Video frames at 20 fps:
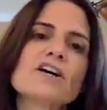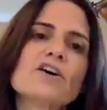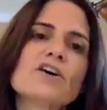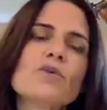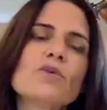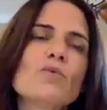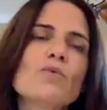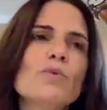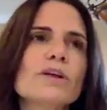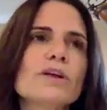
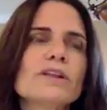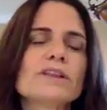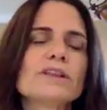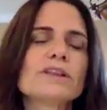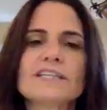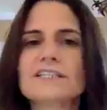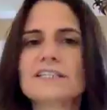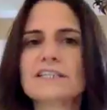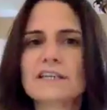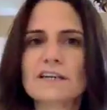will
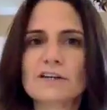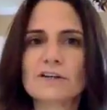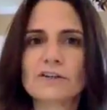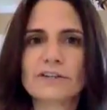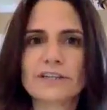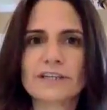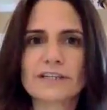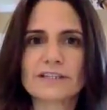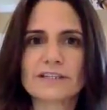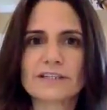lead to
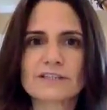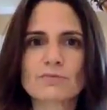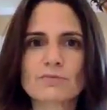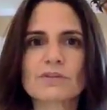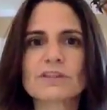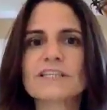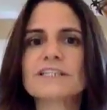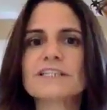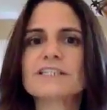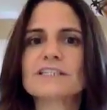illness, will
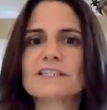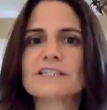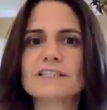lead to